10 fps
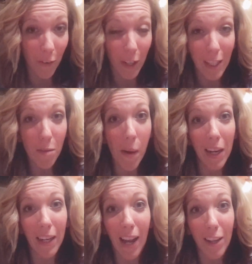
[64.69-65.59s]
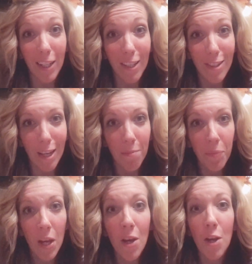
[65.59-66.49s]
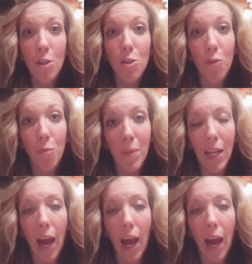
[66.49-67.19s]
for you depending on how you use it. So for me,